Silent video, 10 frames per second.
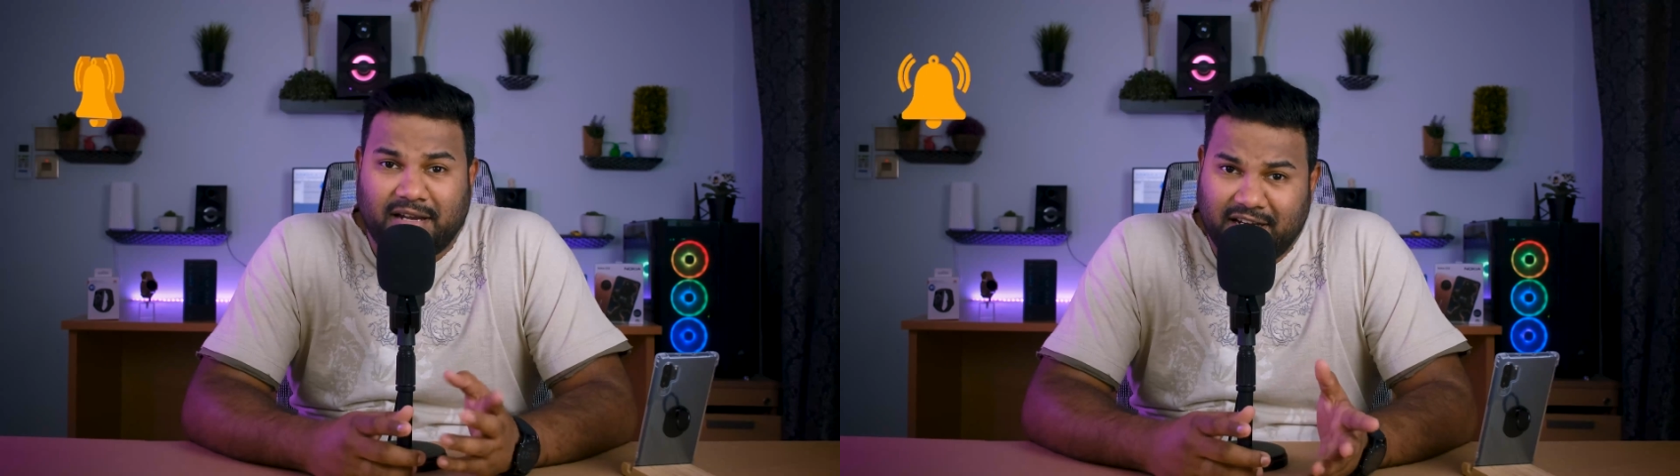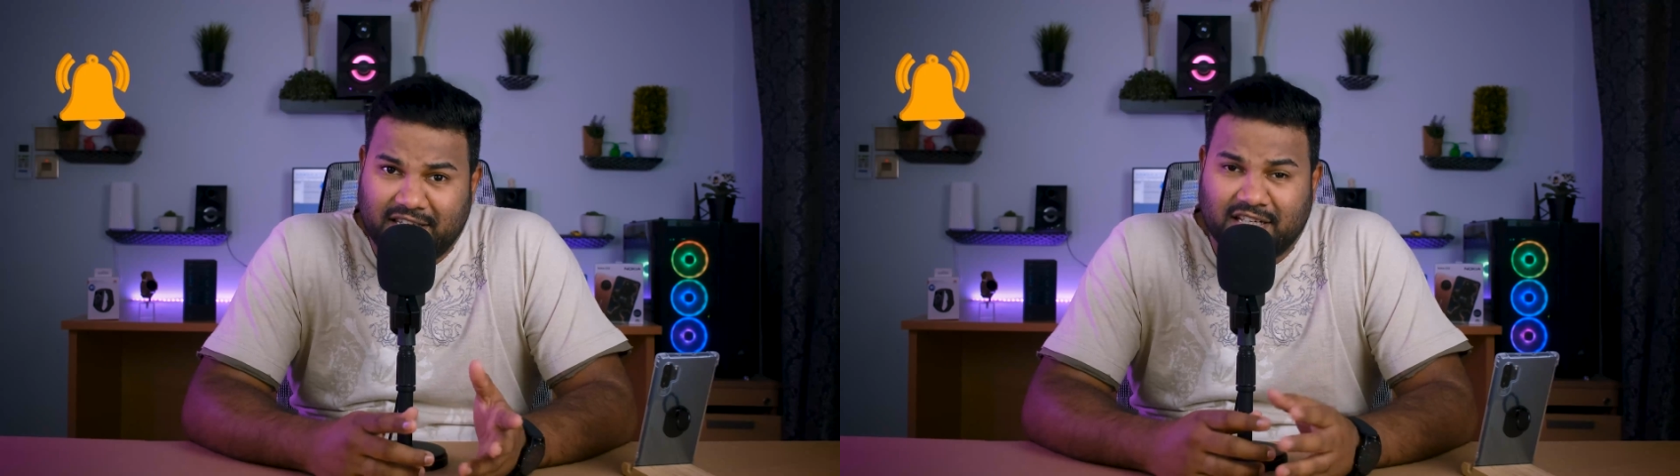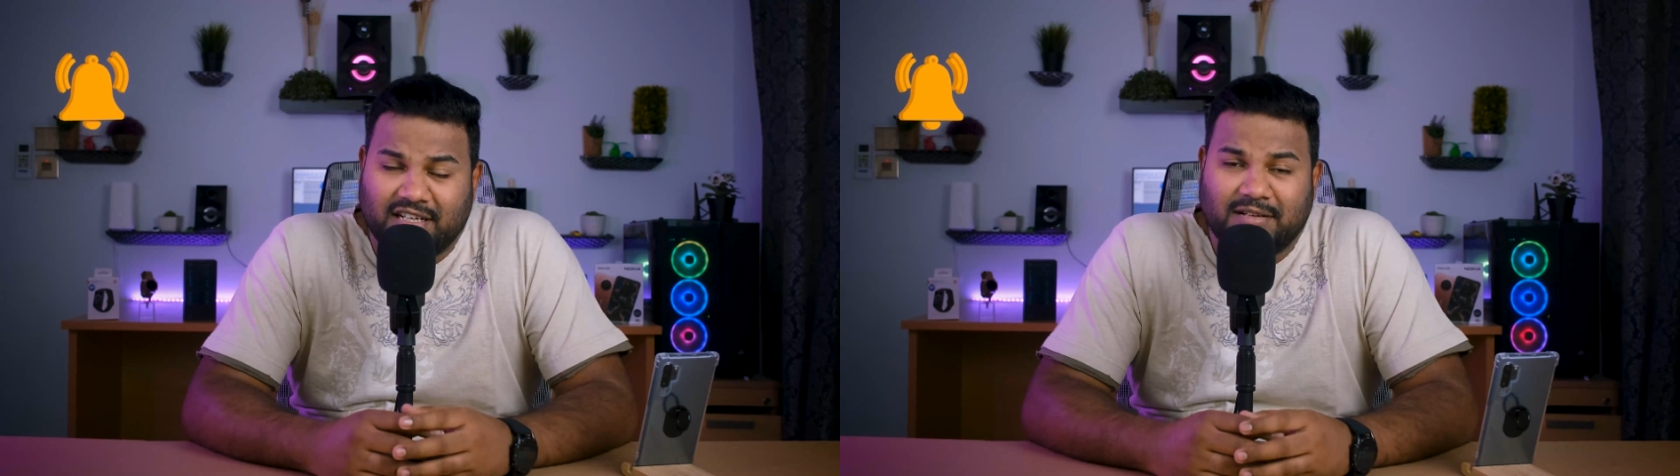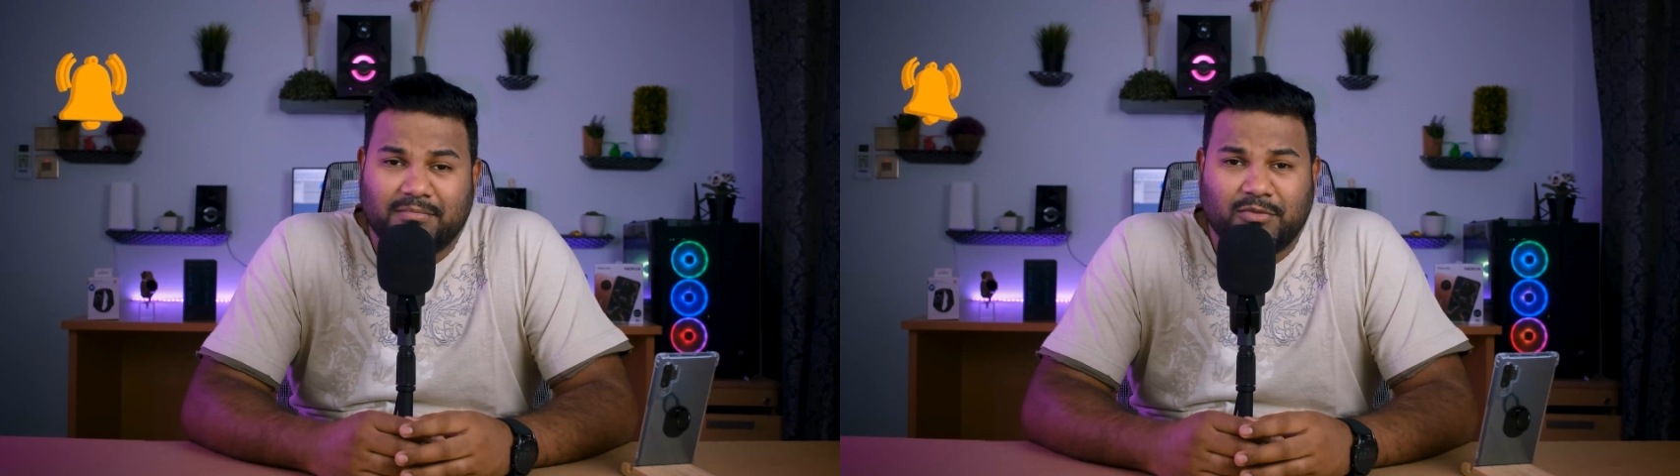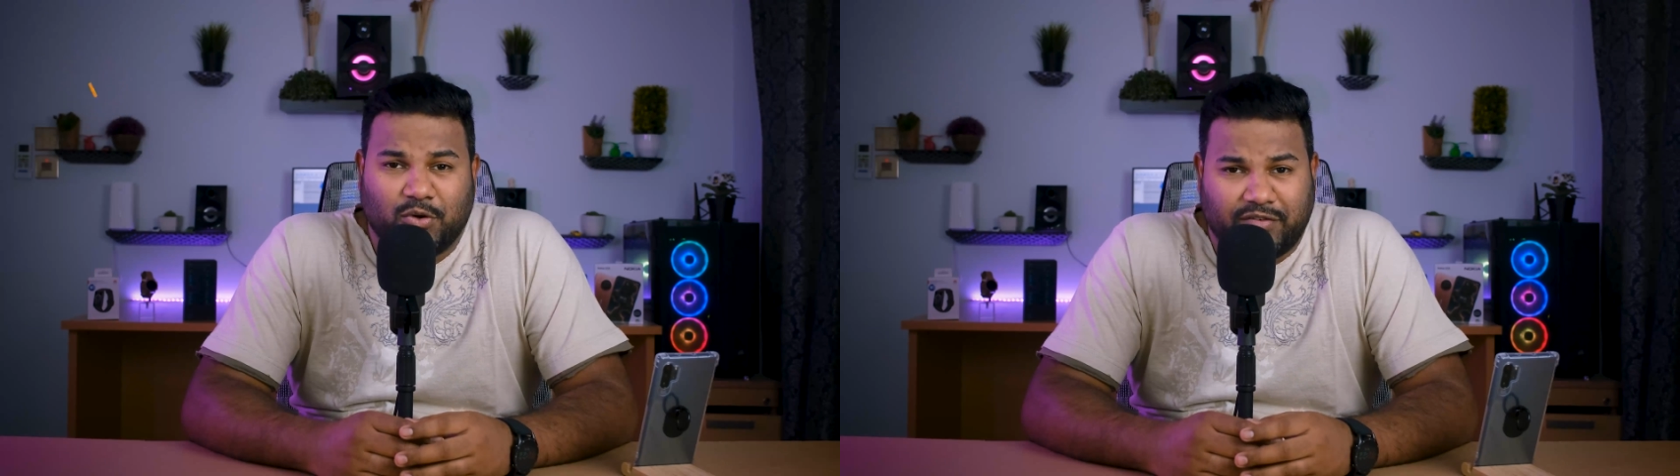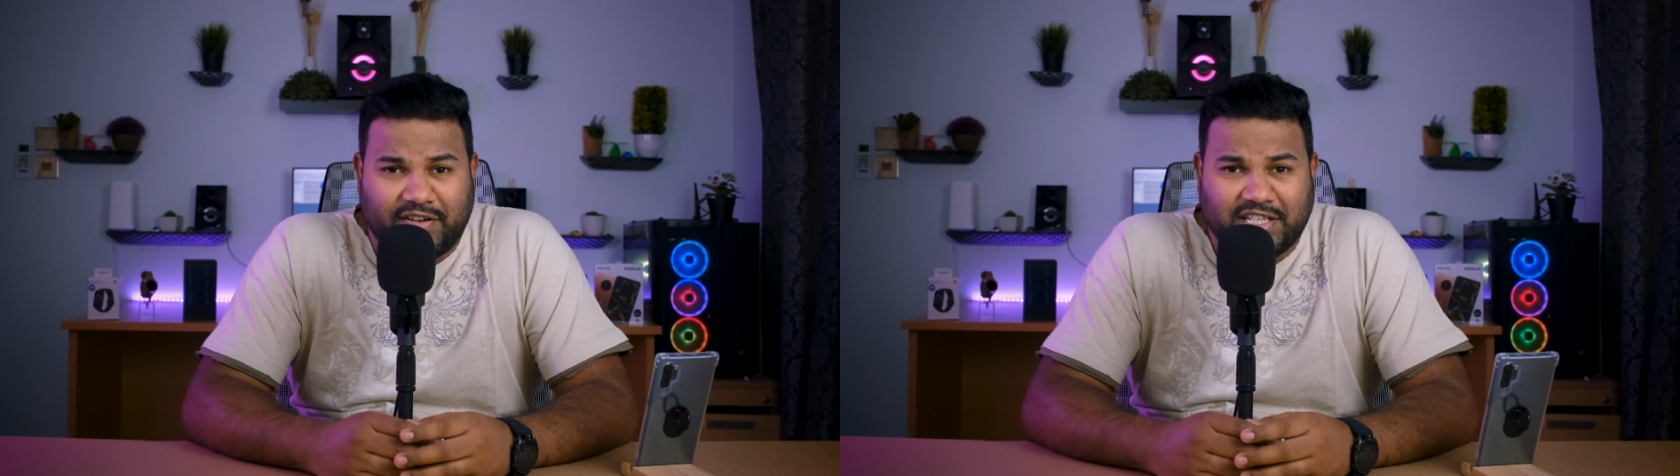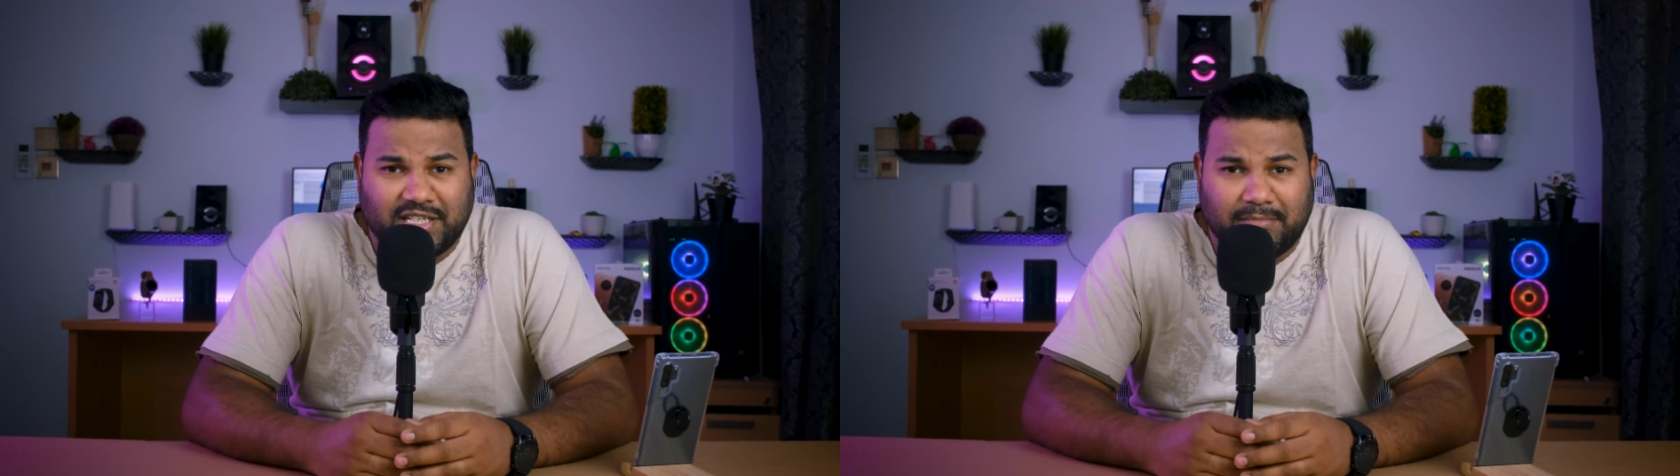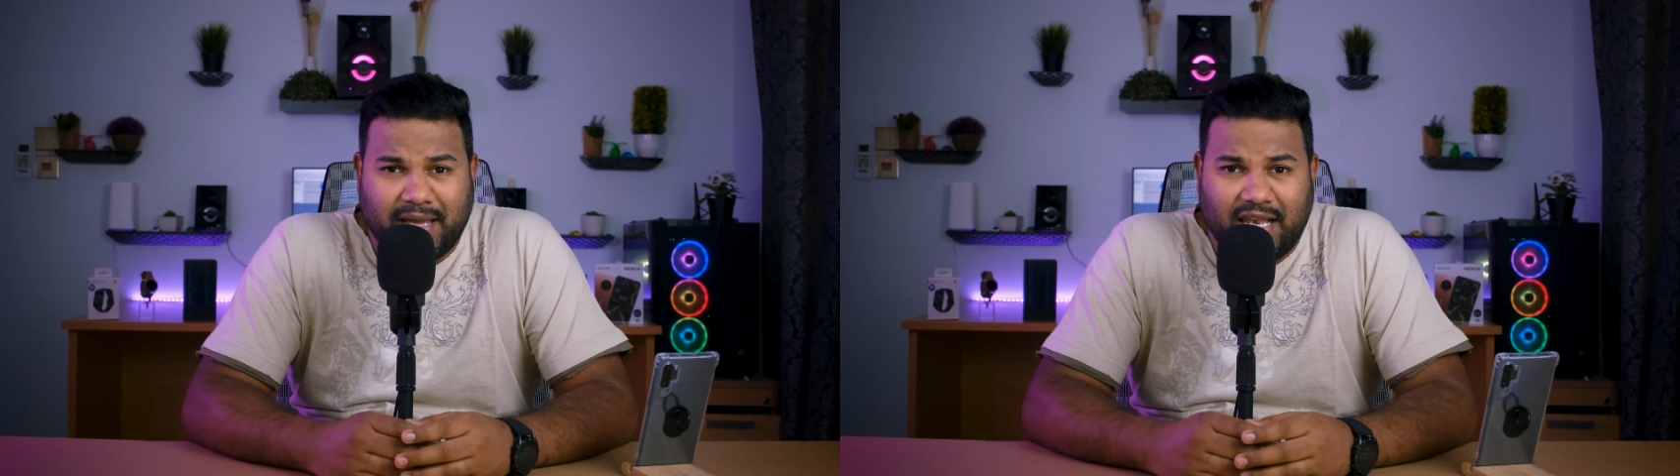and hit the
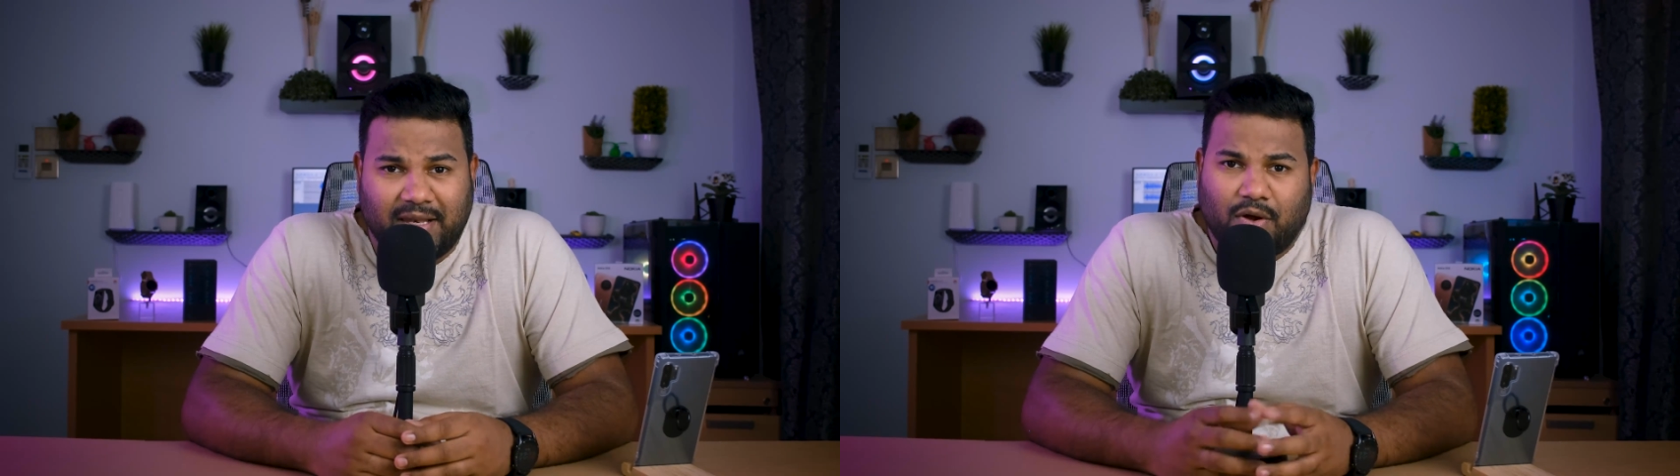notification bell.